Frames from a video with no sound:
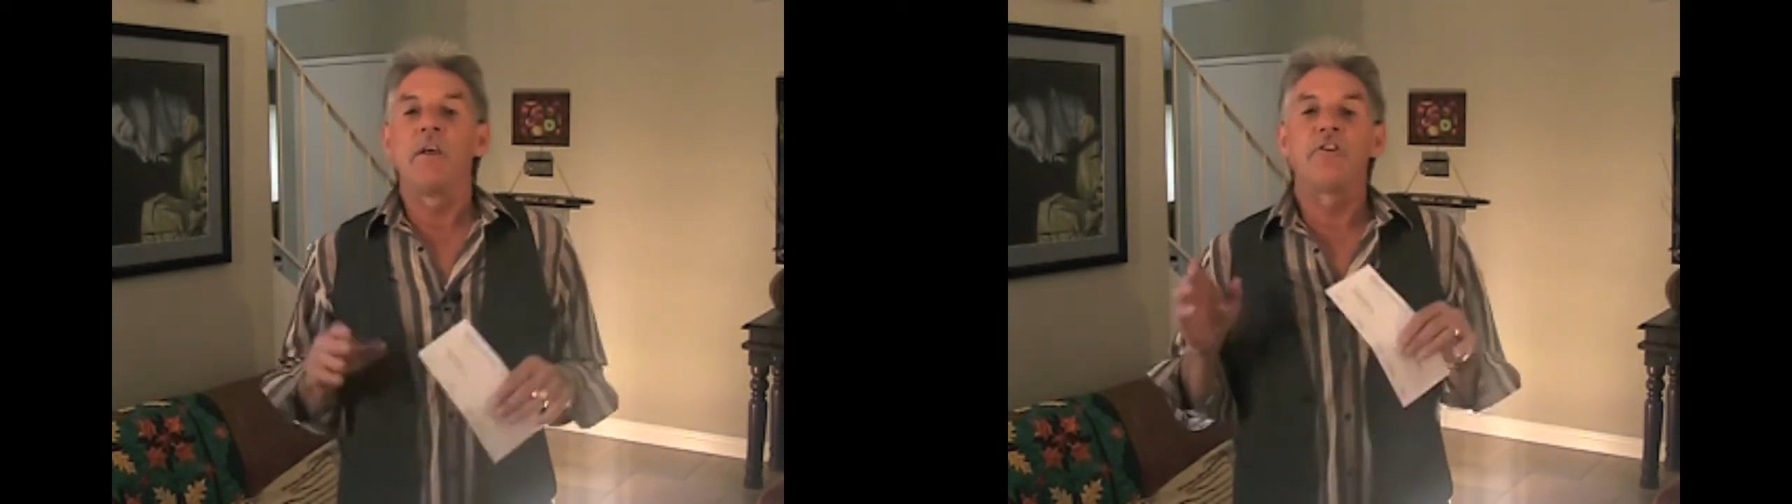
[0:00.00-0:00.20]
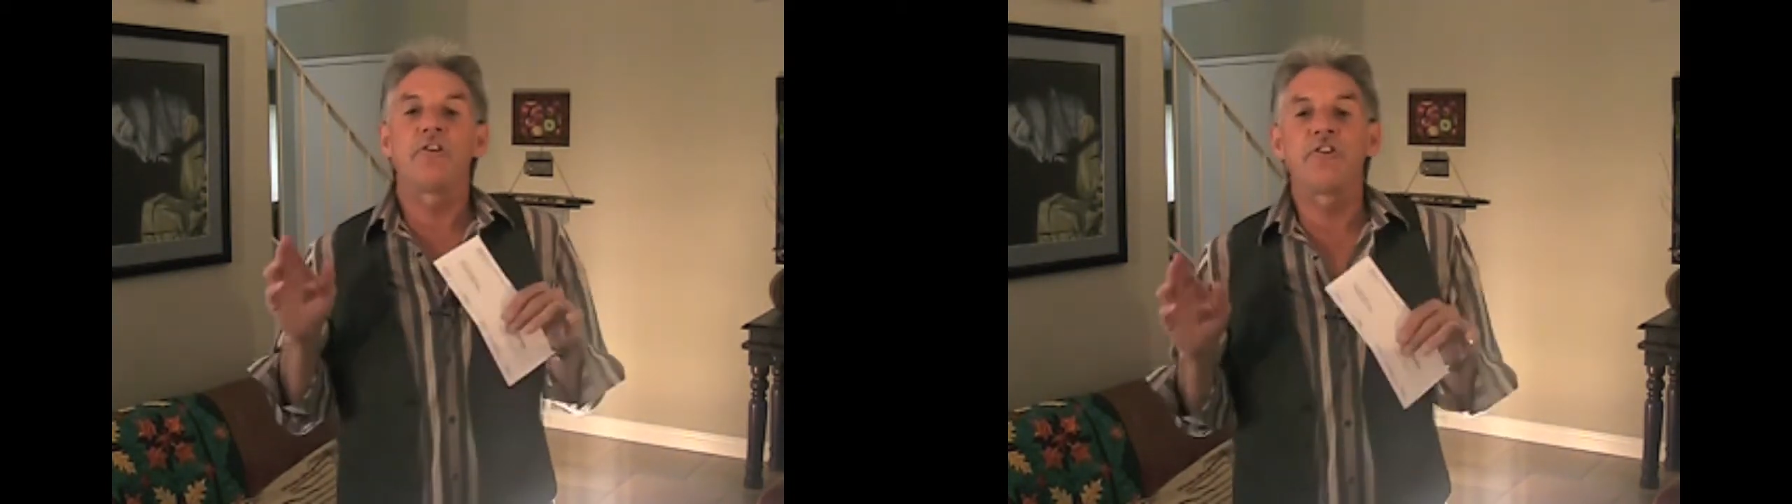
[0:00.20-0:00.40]

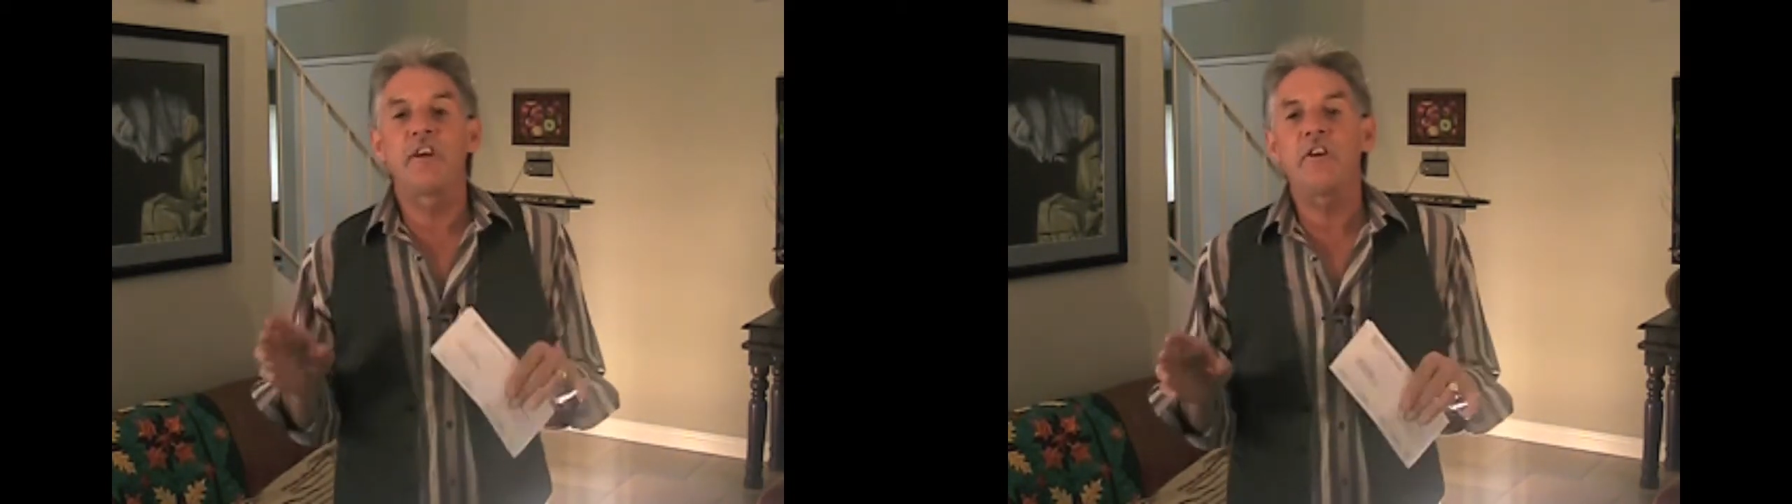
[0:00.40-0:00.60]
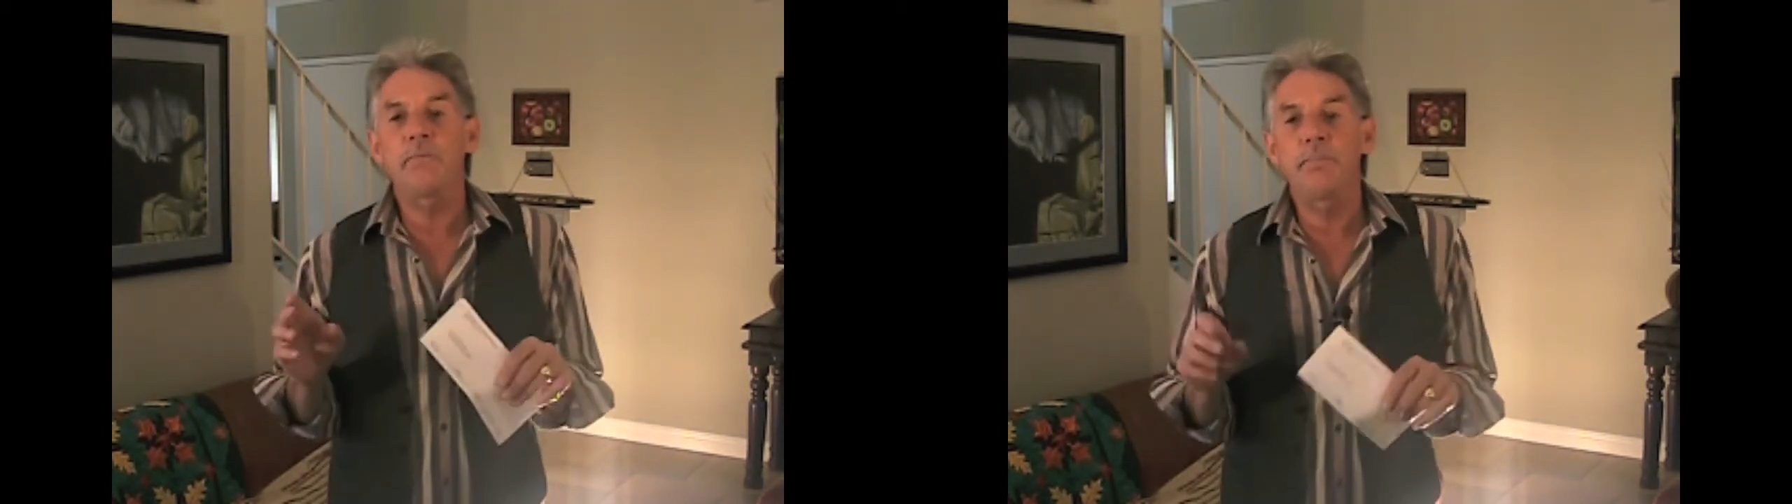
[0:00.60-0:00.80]

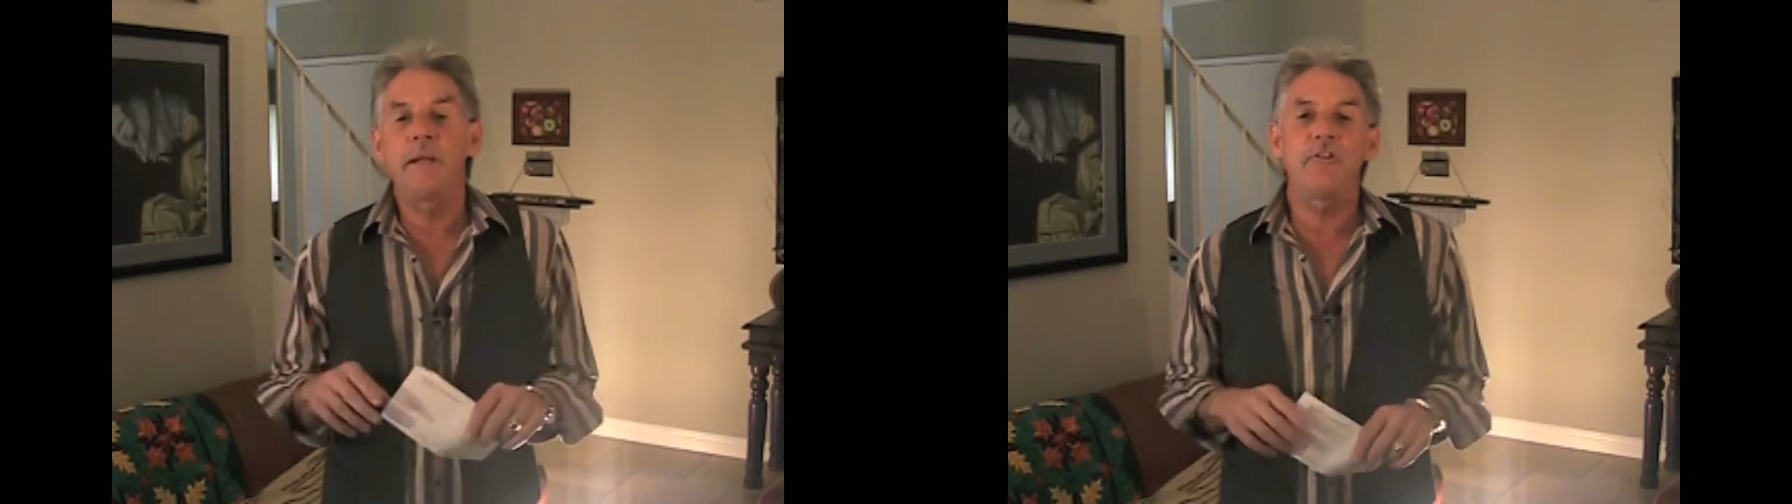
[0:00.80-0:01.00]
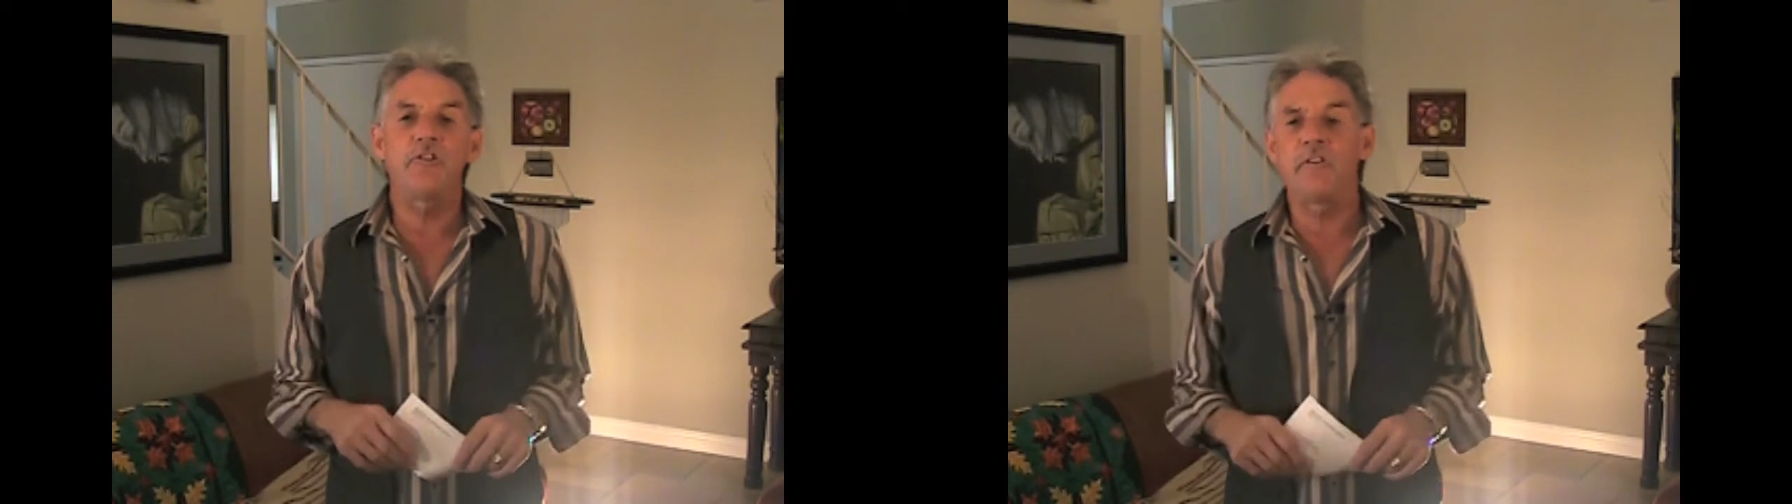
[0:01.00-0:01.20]
Six
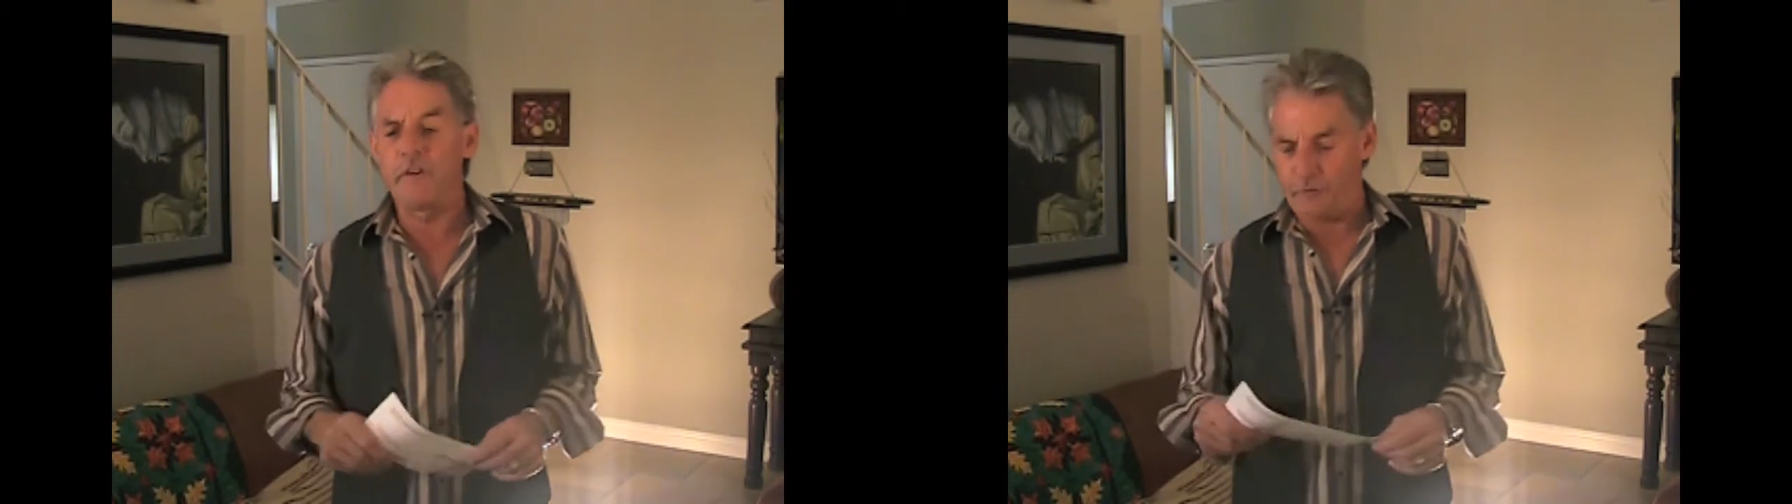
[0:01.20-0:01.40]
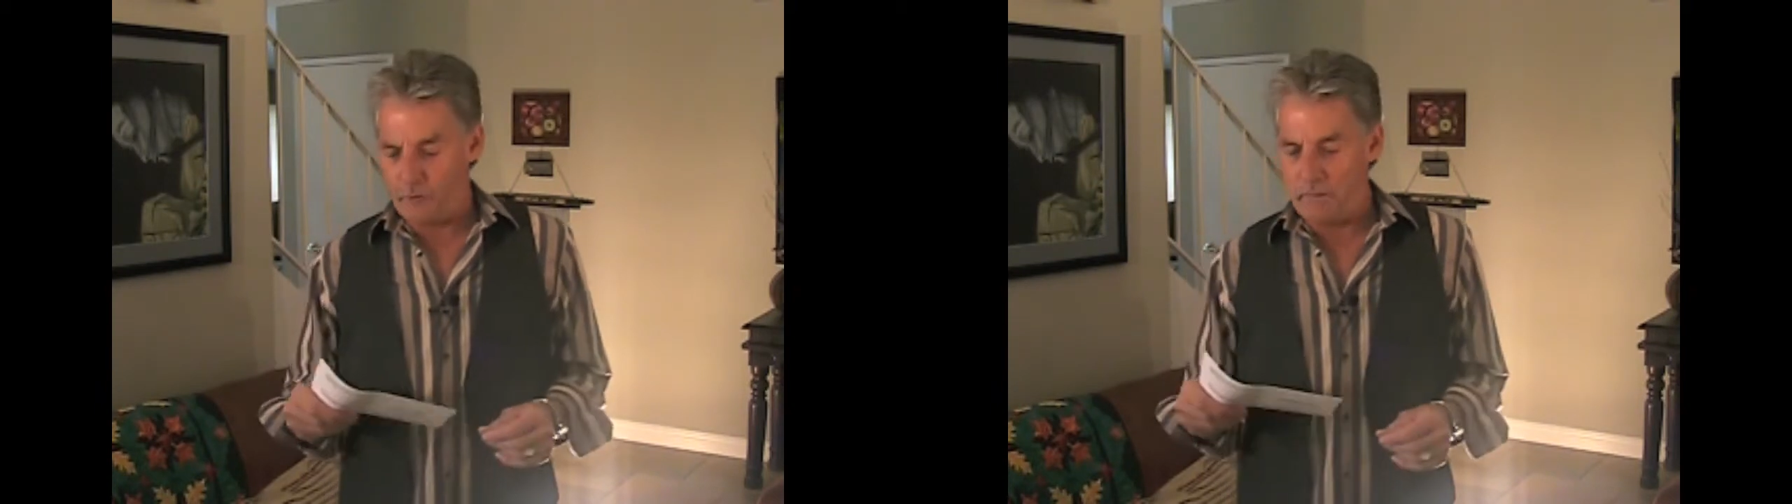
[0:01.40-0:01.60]
pieces of
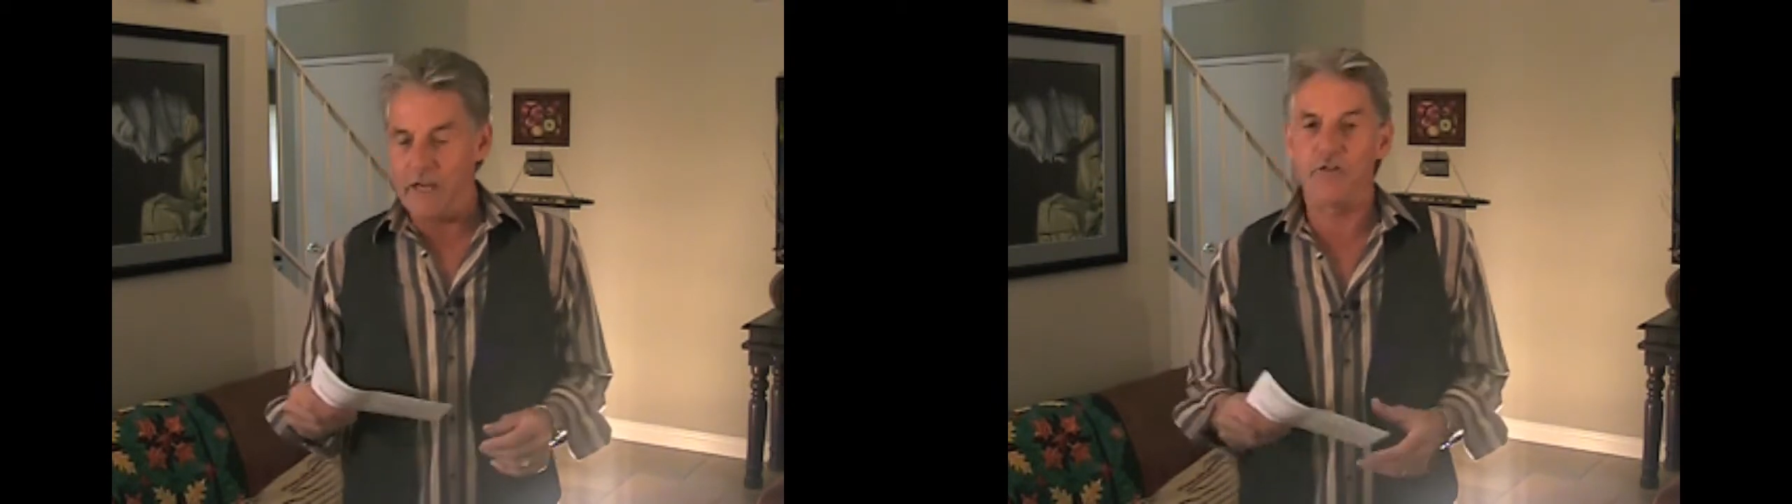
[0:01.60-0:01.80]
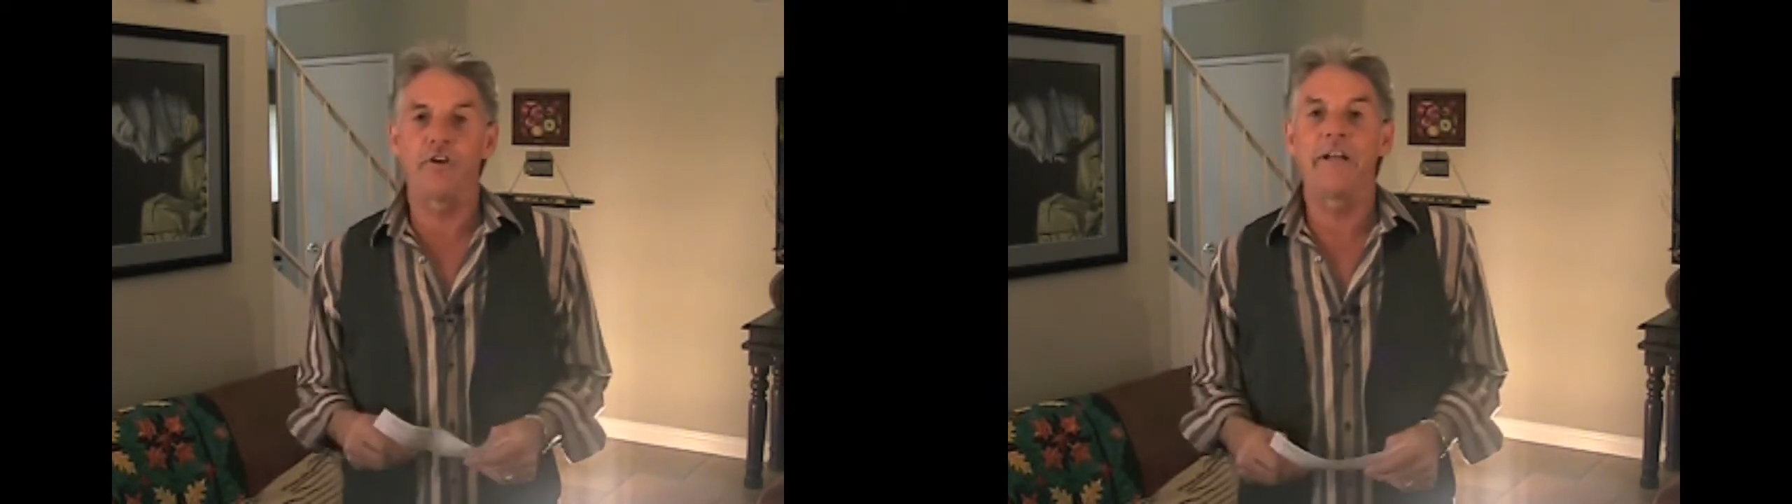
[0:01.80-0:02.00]

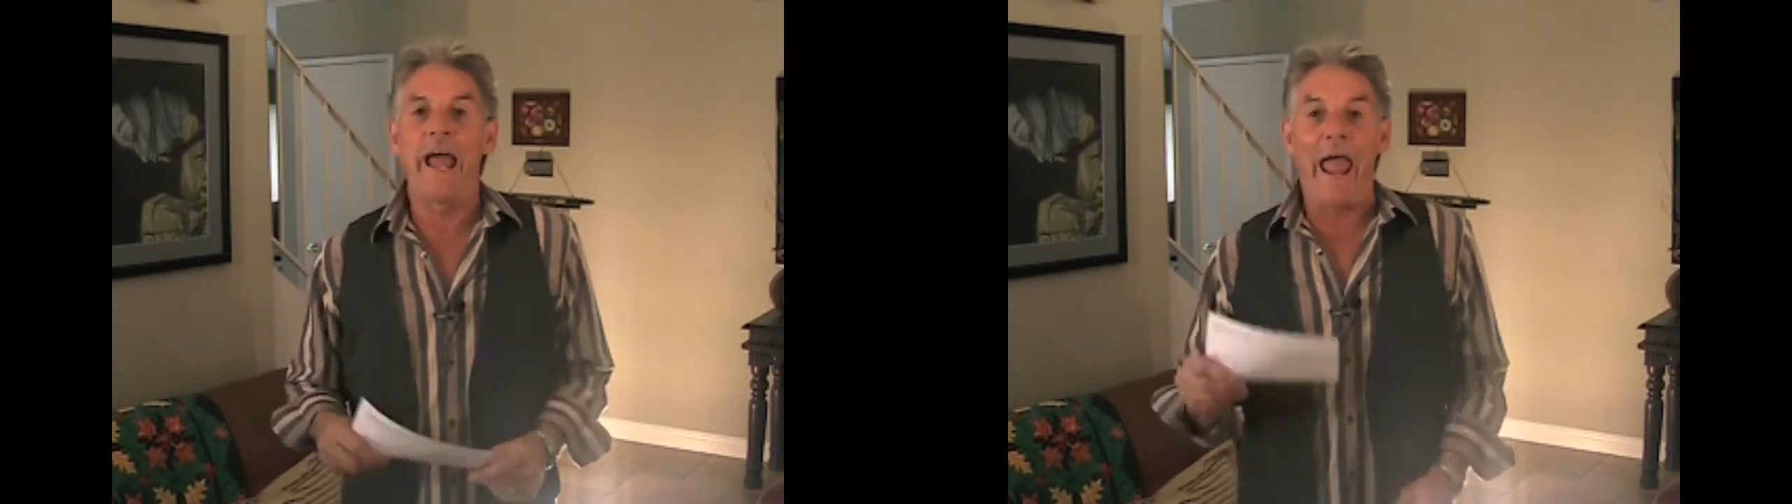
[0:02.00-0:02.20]
information,